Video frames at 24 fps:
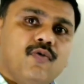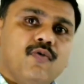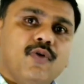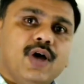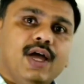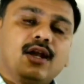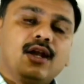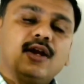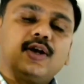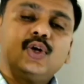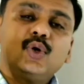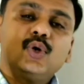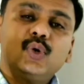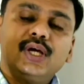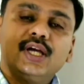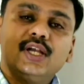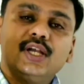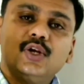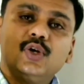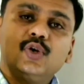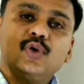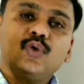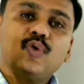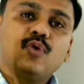while
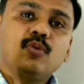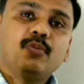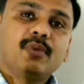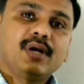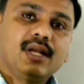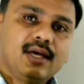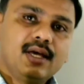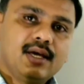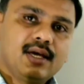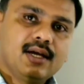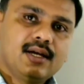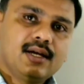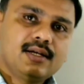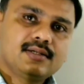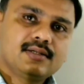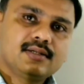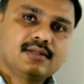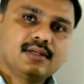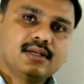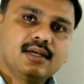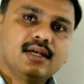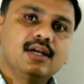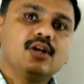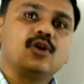doing
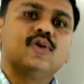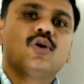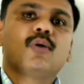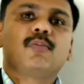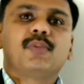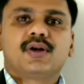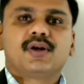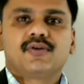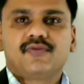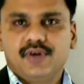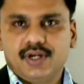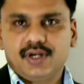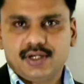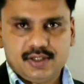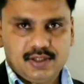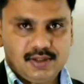numericals in Doppler